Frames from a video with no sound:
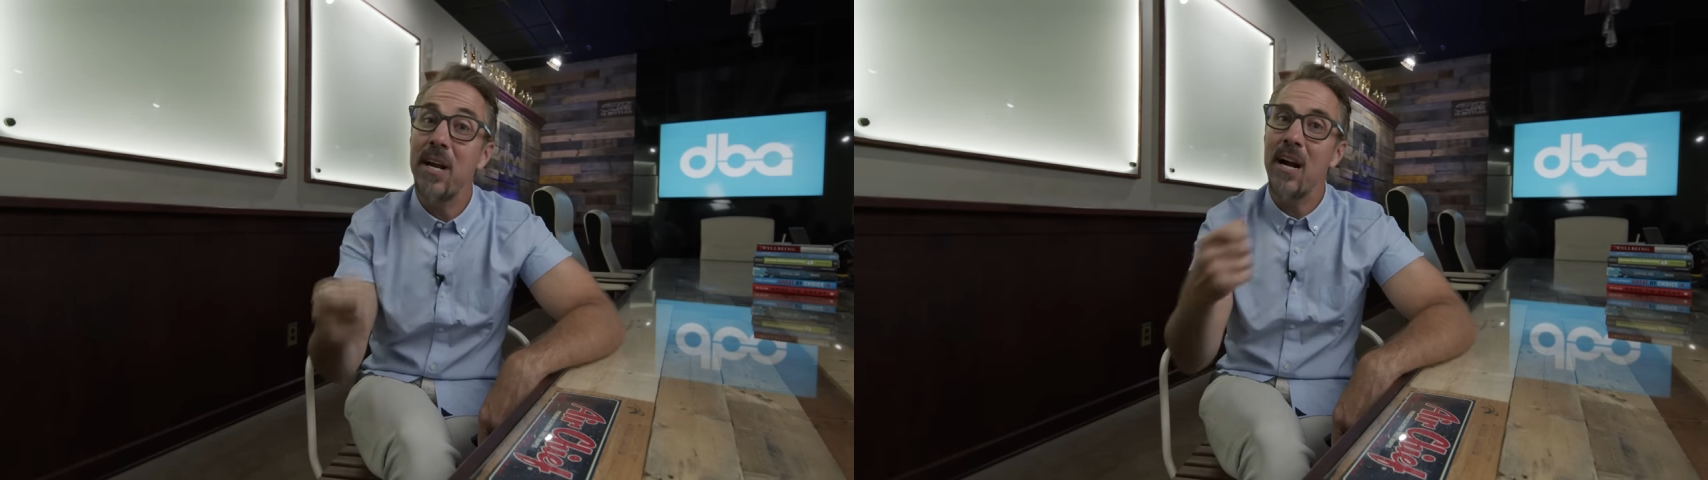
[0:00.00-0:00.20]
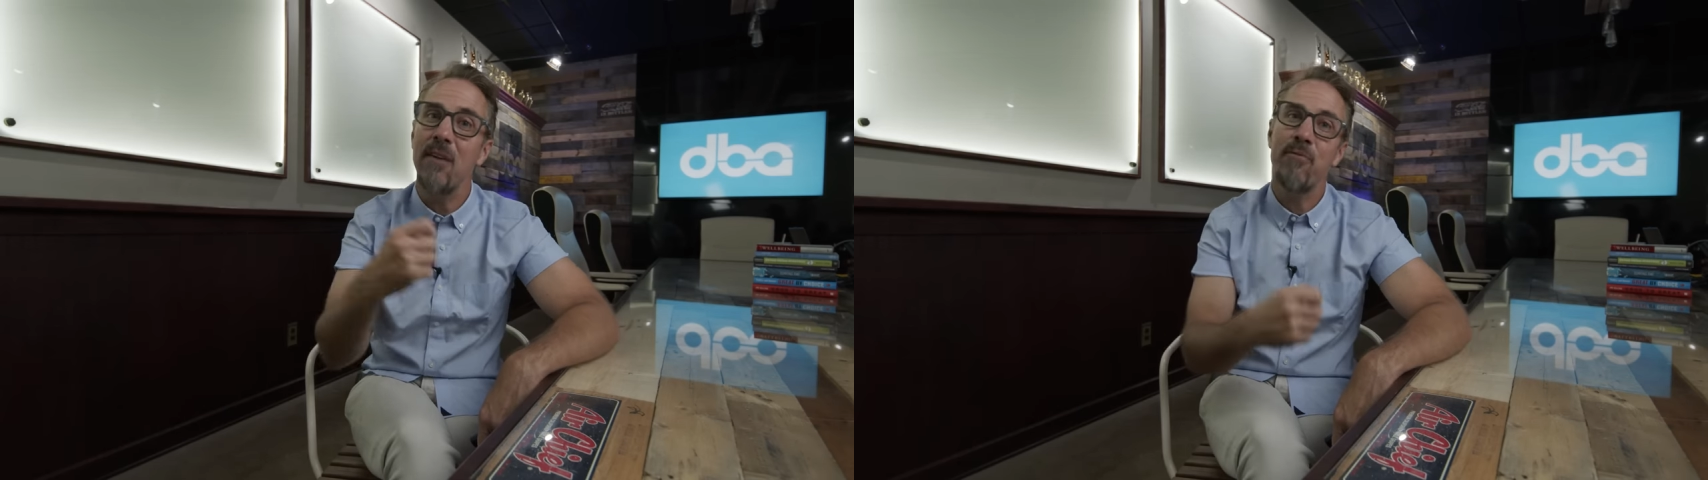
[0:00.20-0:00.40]

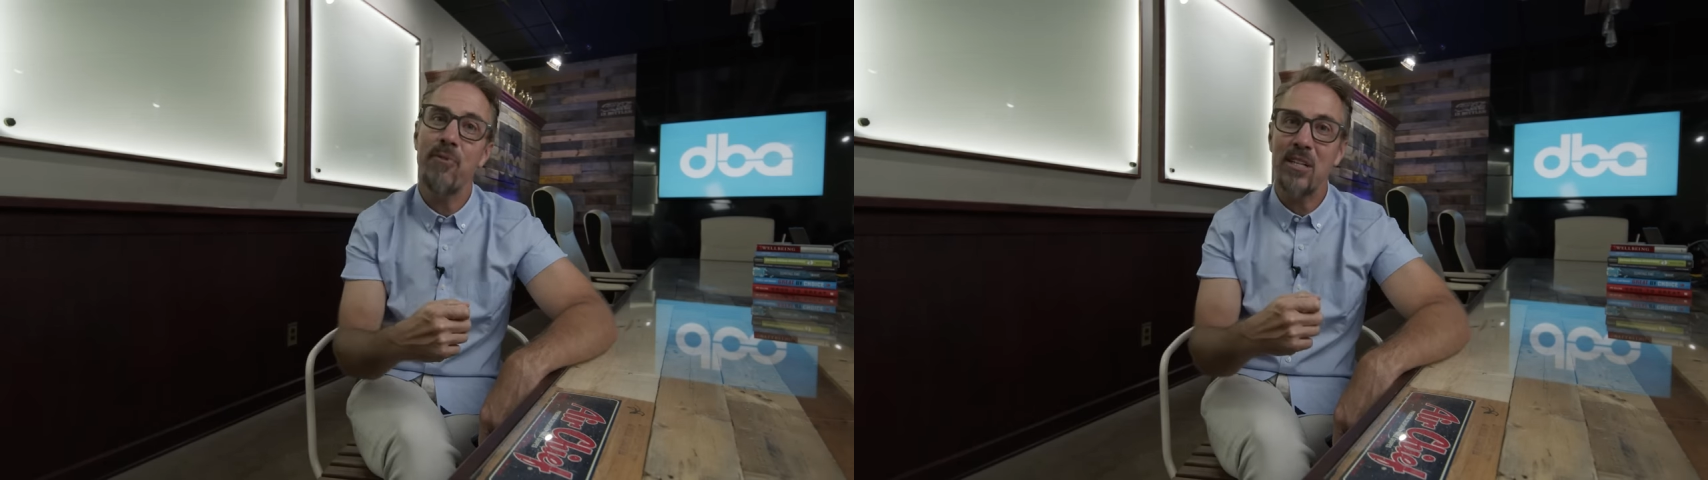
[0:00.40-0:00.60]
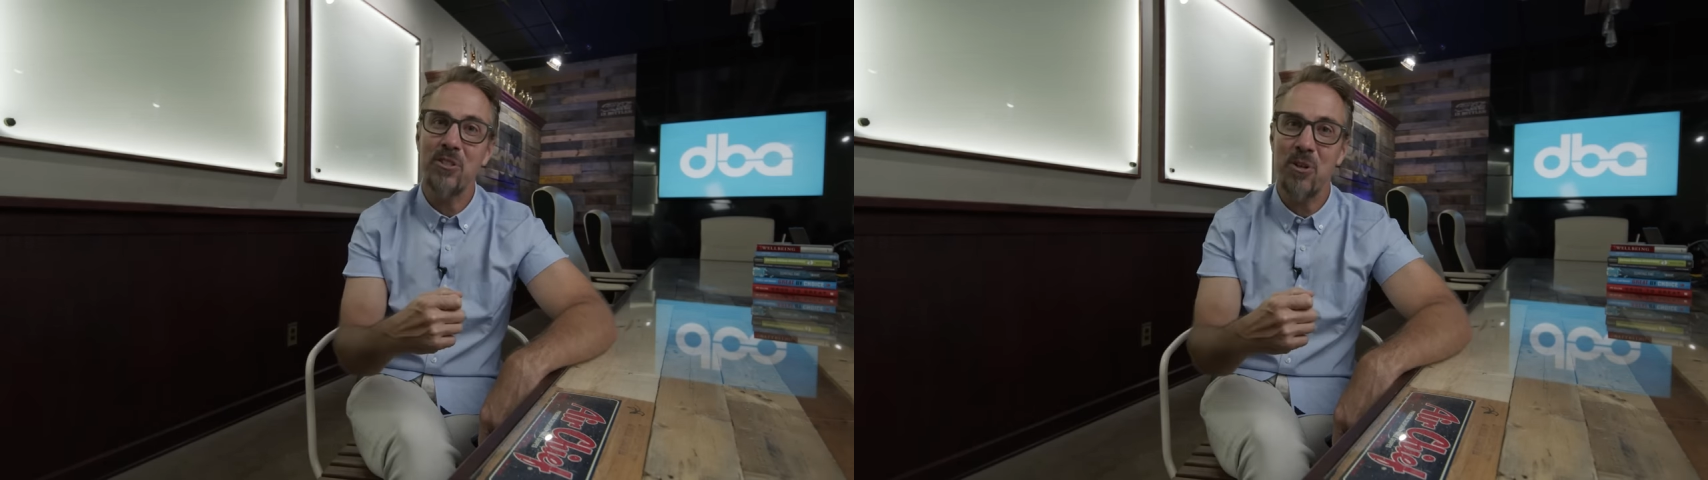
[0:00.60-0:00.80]
we are
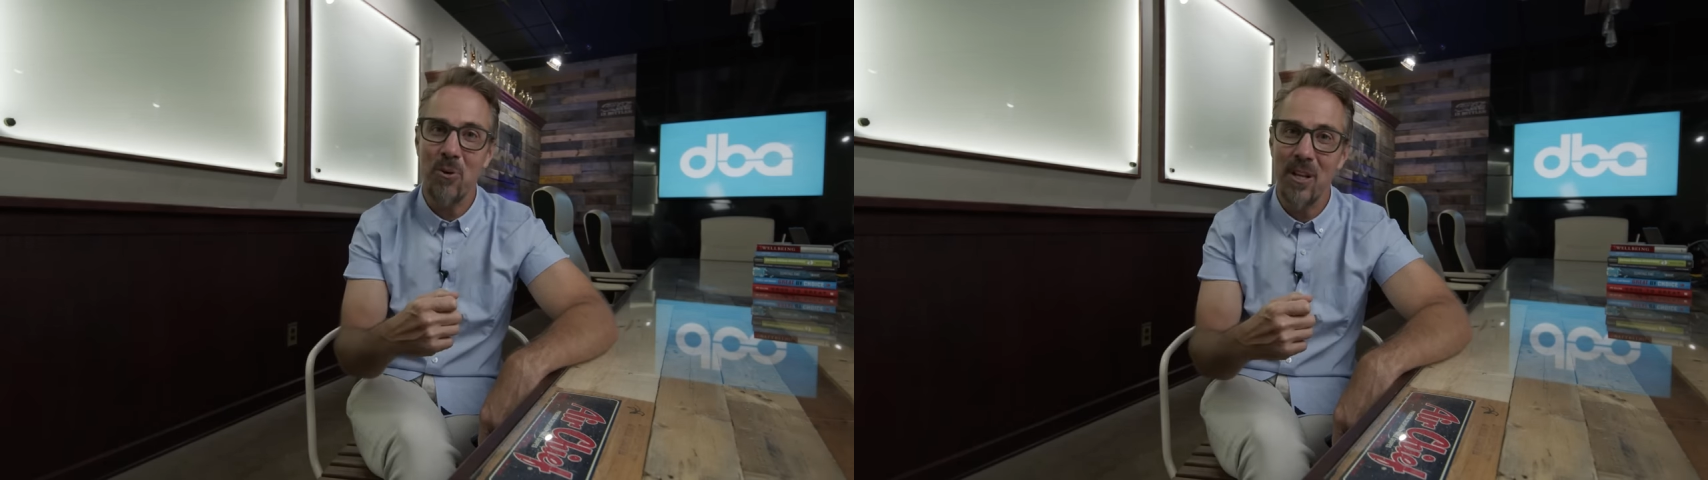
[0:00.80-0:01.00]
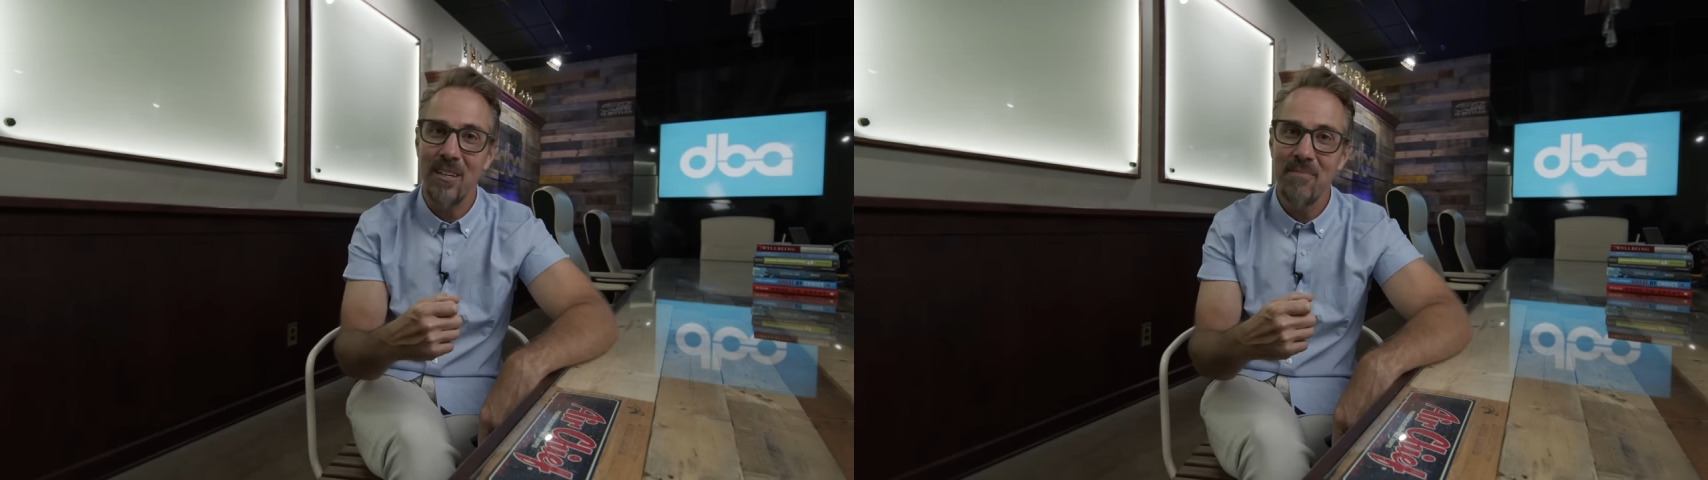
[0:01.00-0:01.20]
Fresh
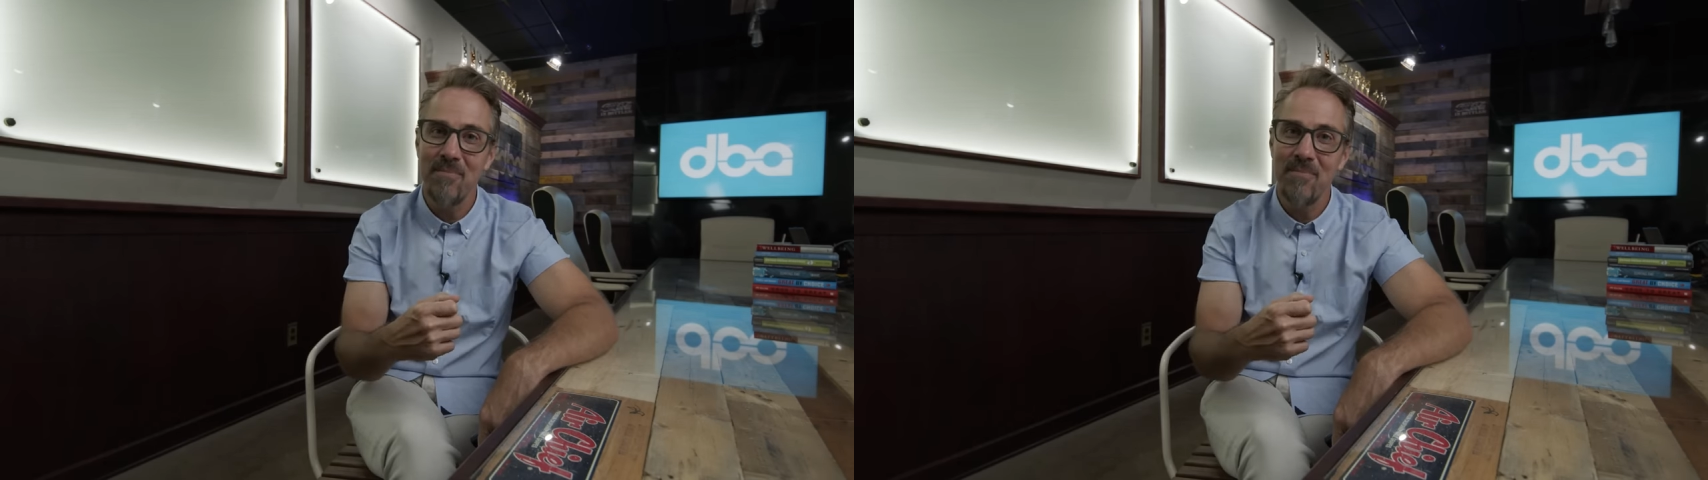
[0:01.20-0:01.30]
Cola.